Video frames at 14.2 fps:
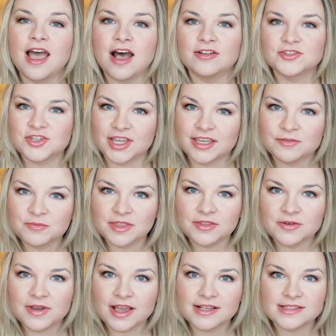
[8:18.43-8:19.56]
I'll check in with
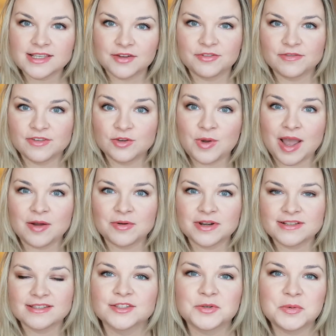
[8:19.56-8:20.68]
you guys every few
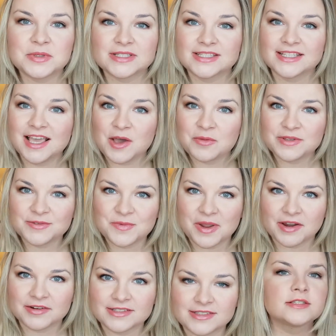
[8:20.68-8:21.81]
hours, so we'll see how this
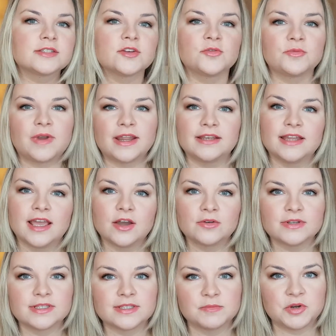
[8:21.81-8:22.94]
wears. So right now
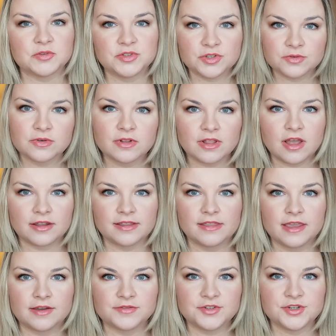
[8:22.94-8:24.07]
it's about 2 o'clock in
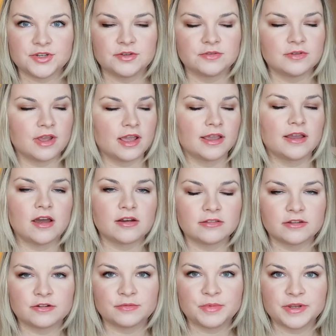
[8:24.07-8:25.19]
the afternoon. I got a
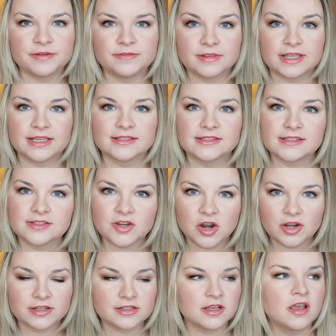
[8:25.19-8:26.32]
little bit of a late
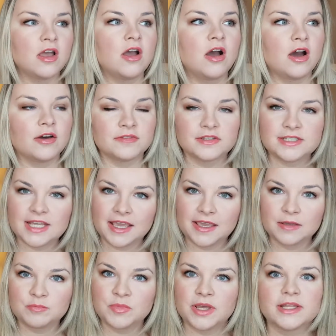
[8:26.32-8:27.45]
start on the
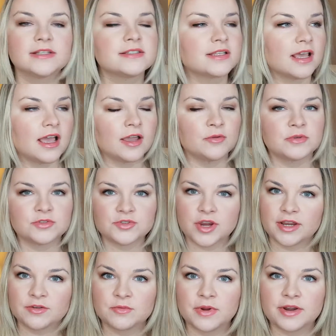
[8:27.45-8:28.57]
day, but I will try
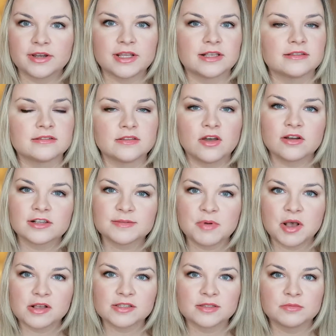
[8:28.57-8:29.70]
to wear it as long as
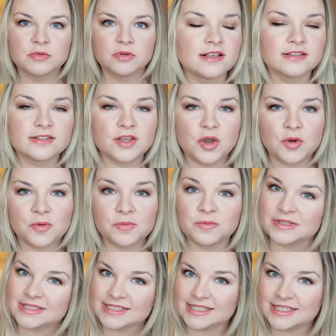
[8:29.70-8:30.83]
possible. So
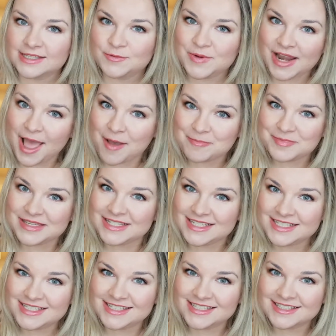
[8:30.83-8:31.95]
we'll see what
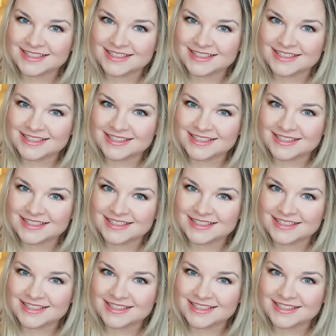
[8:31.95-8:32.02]
happens.